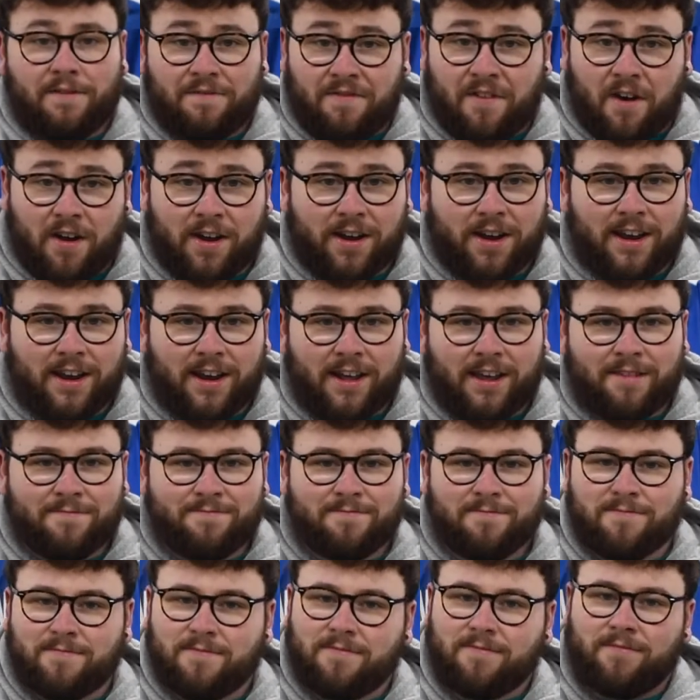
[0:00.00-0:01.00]
And finally,
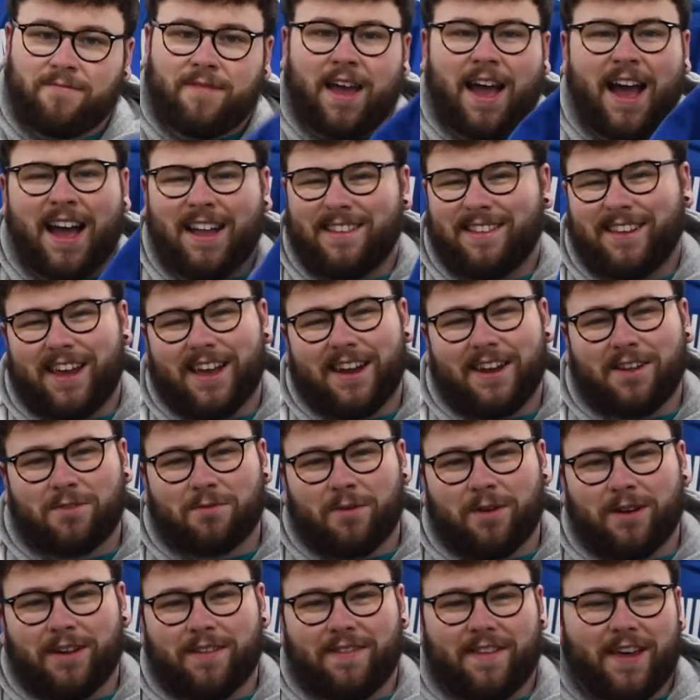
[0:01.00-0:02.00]
I had to get this
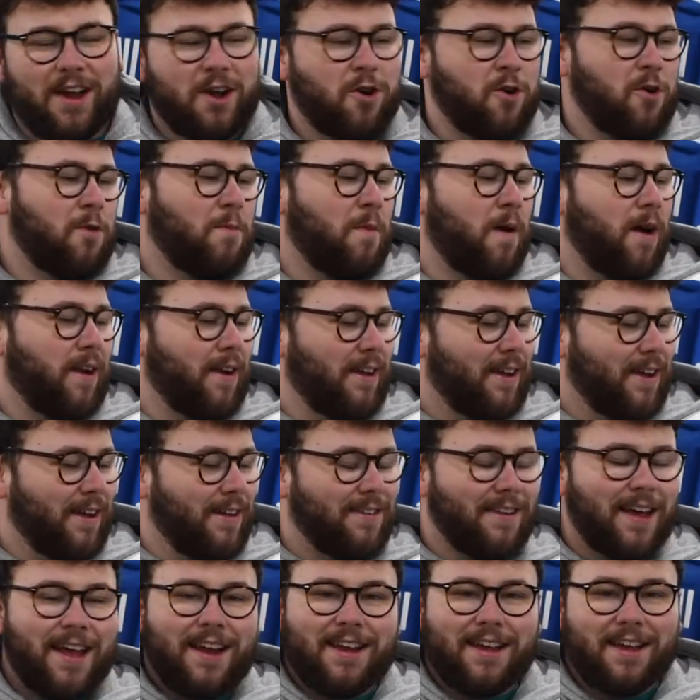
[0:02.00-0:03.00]
one in there, come on.
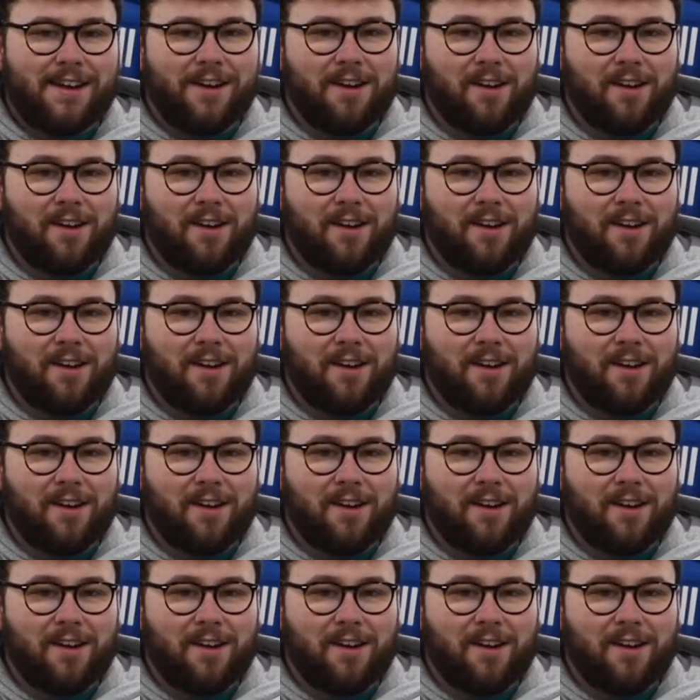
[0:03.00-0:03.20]
Italia